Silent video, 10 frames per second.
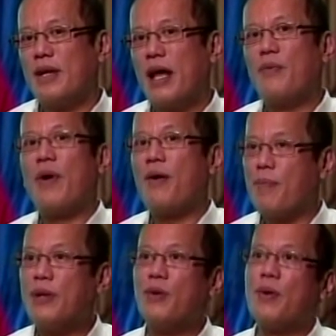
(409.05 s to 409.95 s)
And we
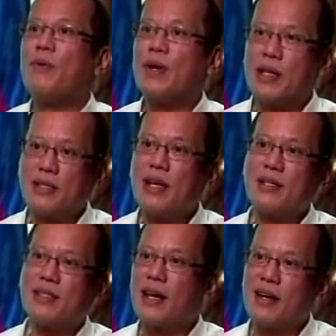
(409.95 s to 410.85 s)
have been doing what is
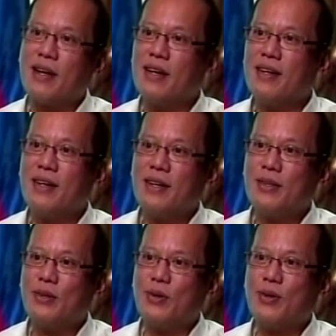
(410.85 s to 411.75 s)
necessary
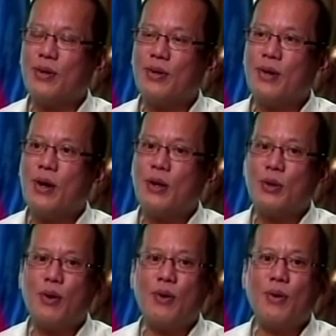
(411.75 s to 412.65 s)
for
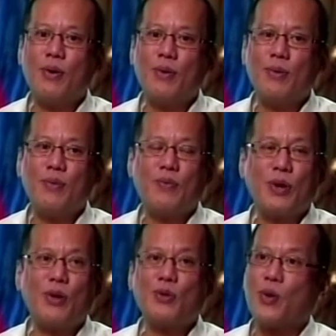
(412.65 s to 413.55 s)

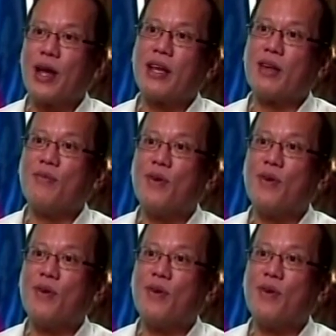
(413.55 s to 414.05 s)
those who cannot